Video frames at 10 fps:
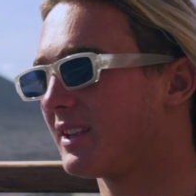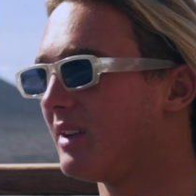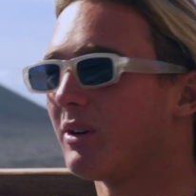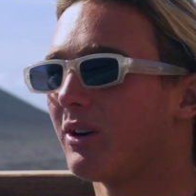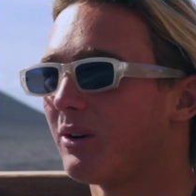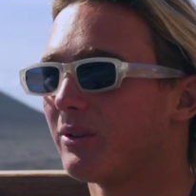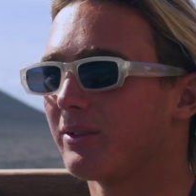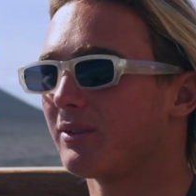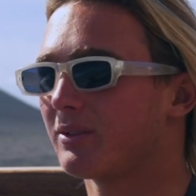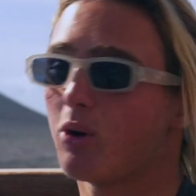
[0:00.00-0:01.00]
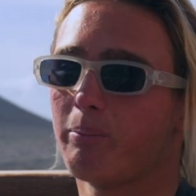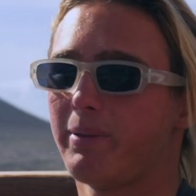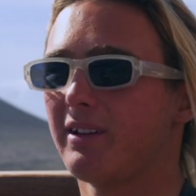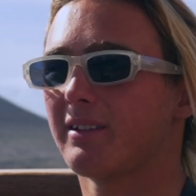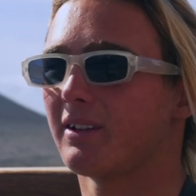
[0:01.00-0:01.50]
Kimo
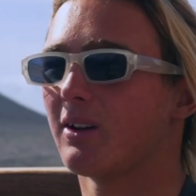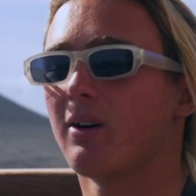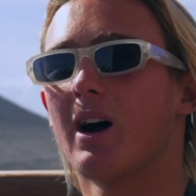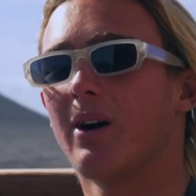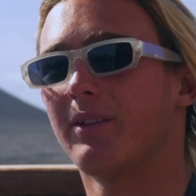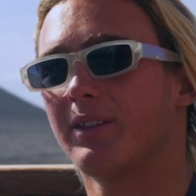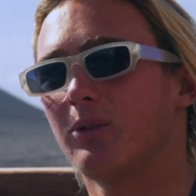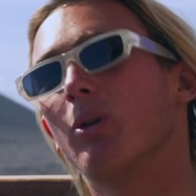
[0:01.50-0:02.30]
competes and know how everything